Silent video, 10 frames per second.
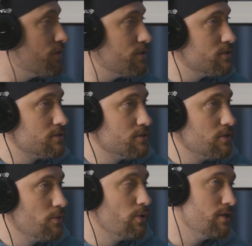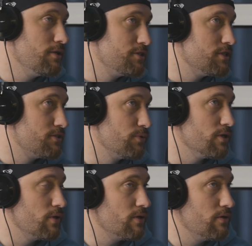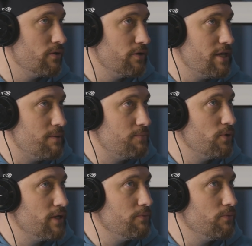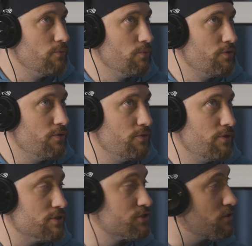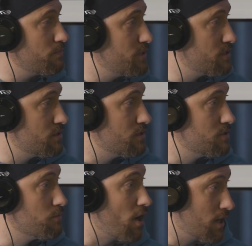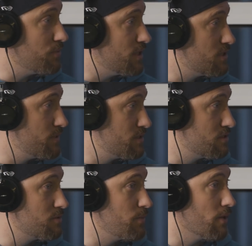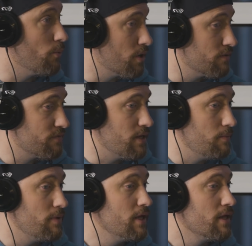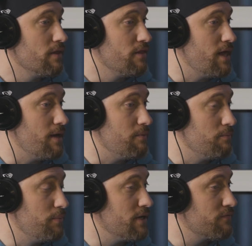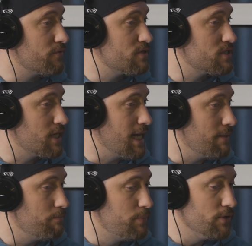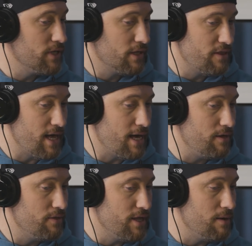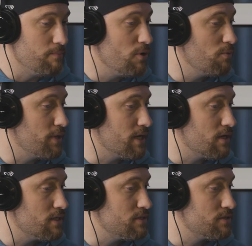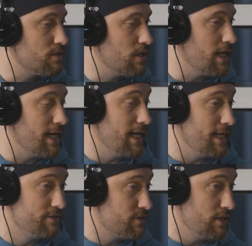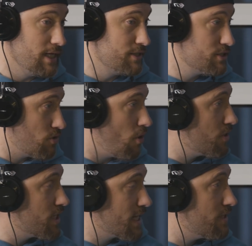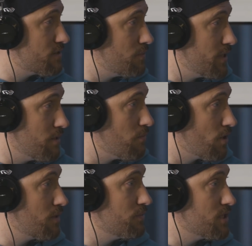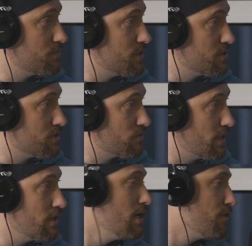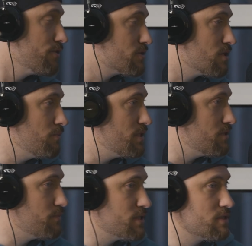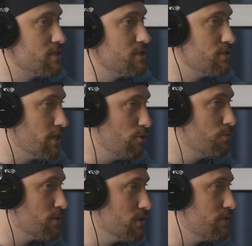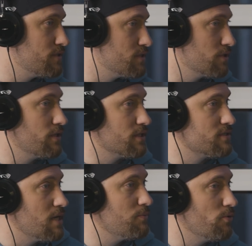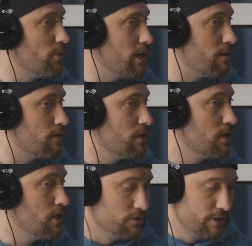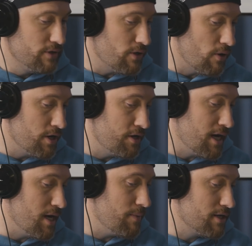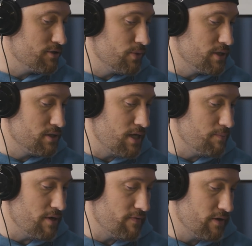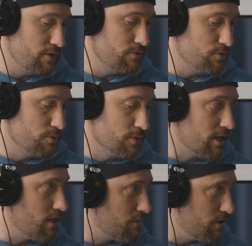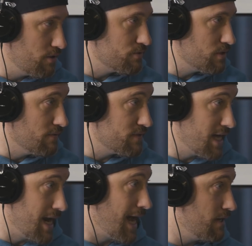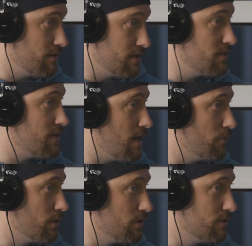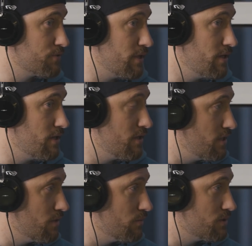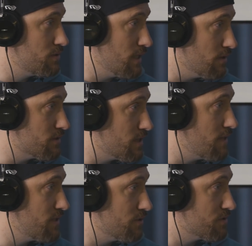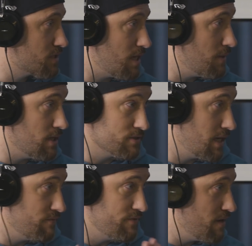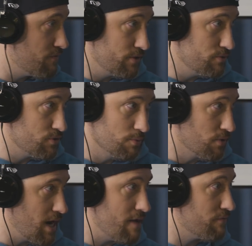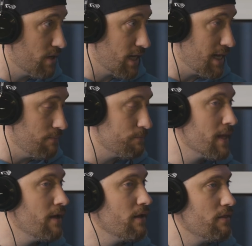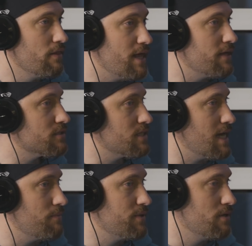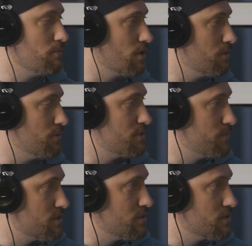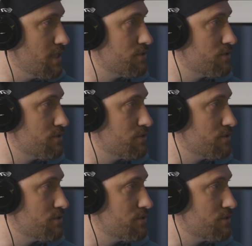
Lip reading: Well, just real quick on that point, there are certain businesses, marketplace businesses being one of them, that being first and building that moat, because it's just hard to catch up in a marketplace business, right? There are some businesses like Uber and Lyft is a good example where literally on a dime I could switch and say I'm never going to use Uber again, I'm going to use Lyft. And I did that when Lyft created a deal with Delta to have Delta Sky Miles, and I've never used Uber ever again. That doesn't happen in a marketplace business.